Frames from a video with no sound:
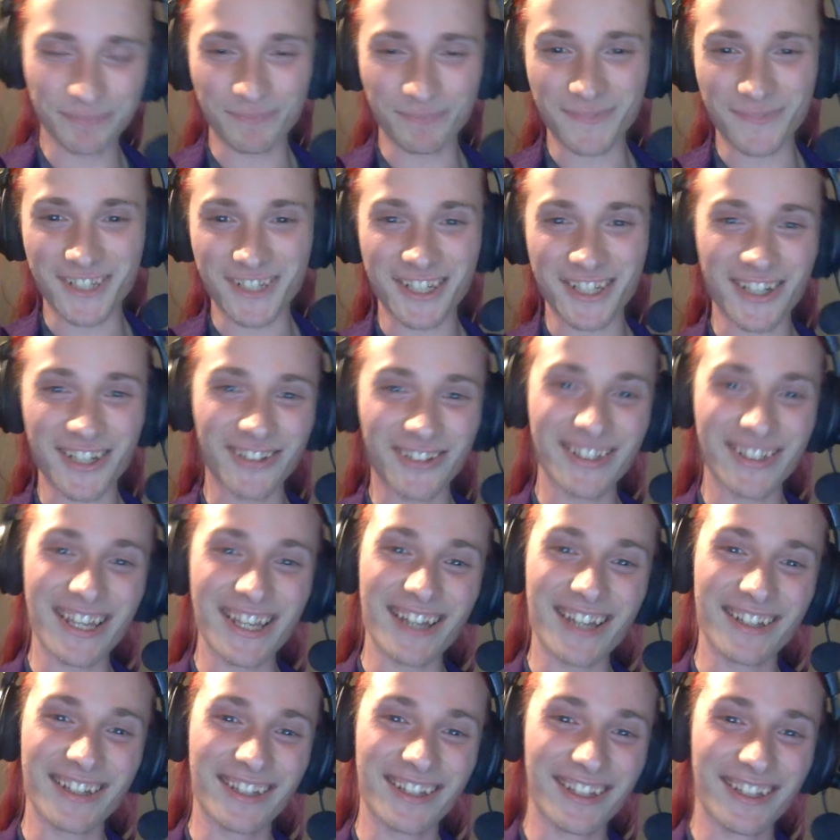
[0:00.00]
So
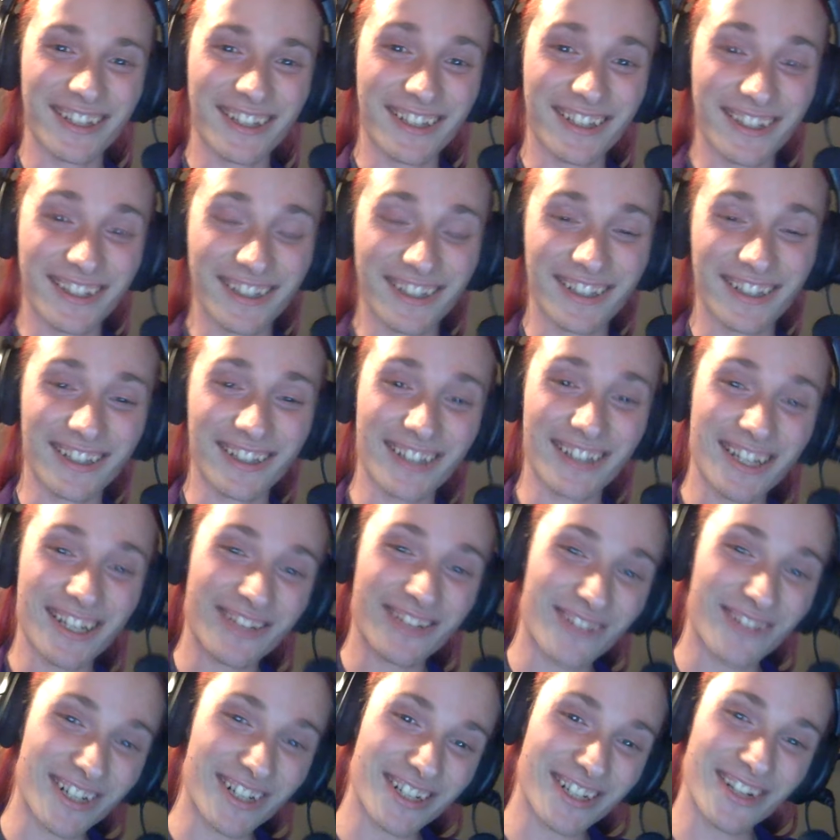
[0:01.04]
yeah, that's
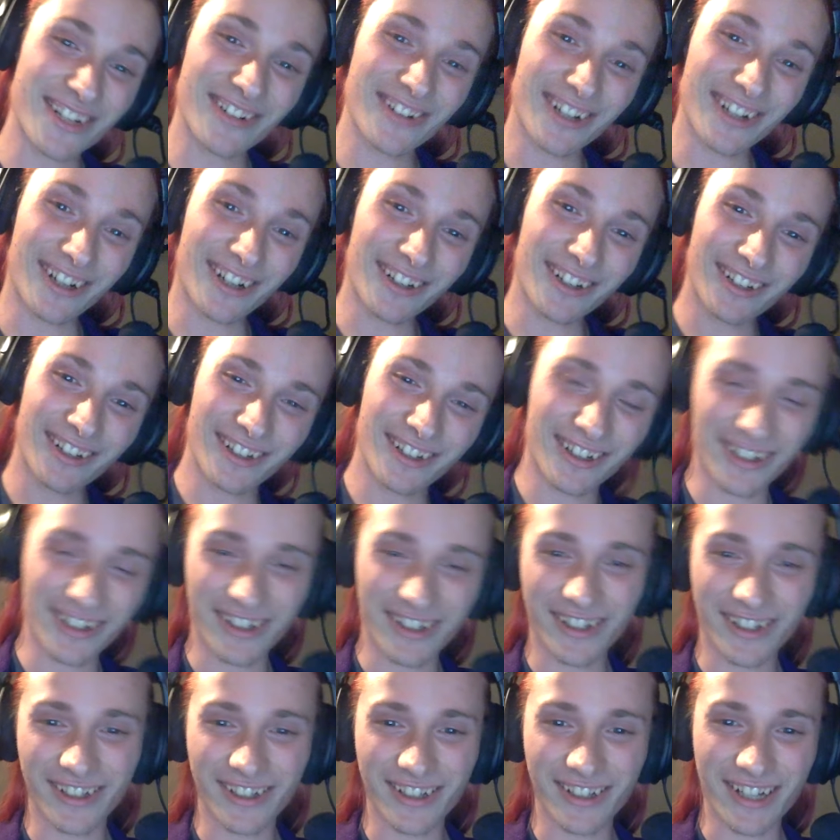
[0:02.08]
what's going on.
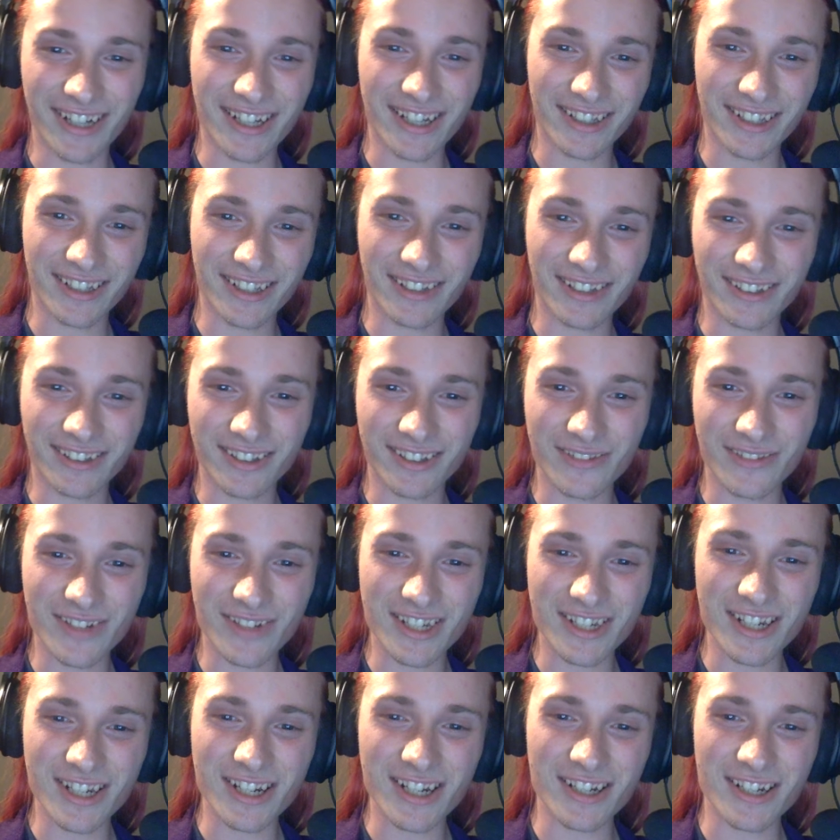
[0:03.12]
And we'll
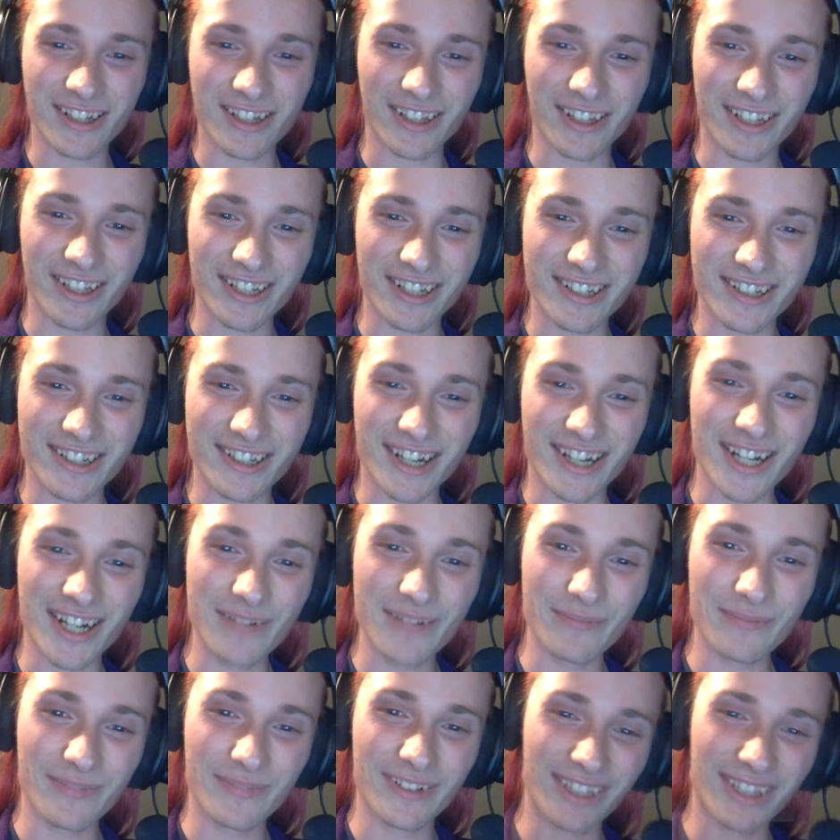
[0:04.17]
see each other next
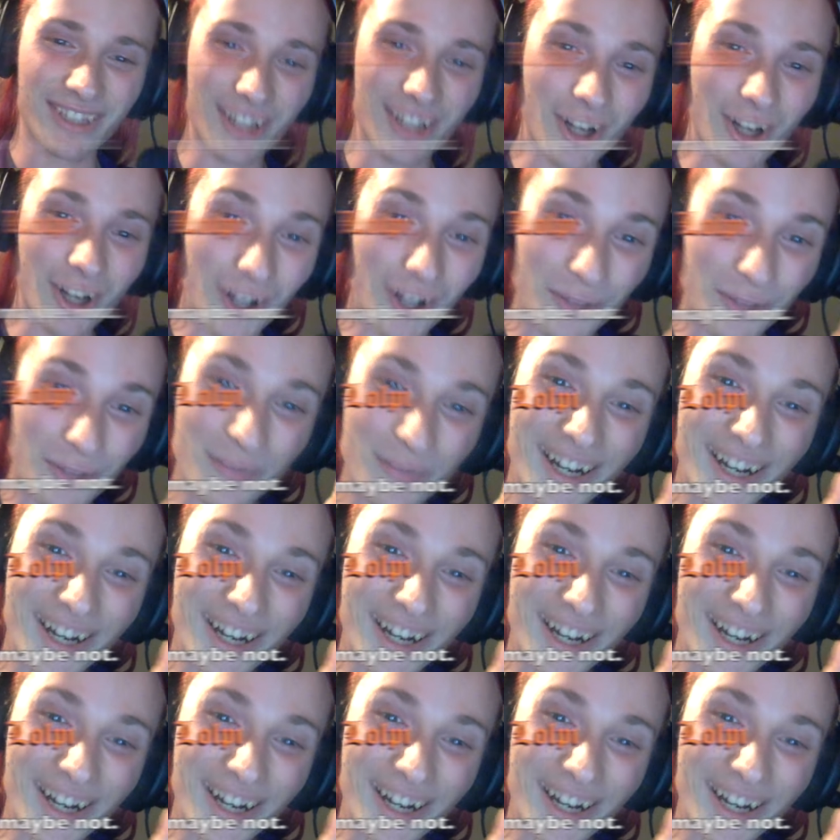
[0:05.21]
time.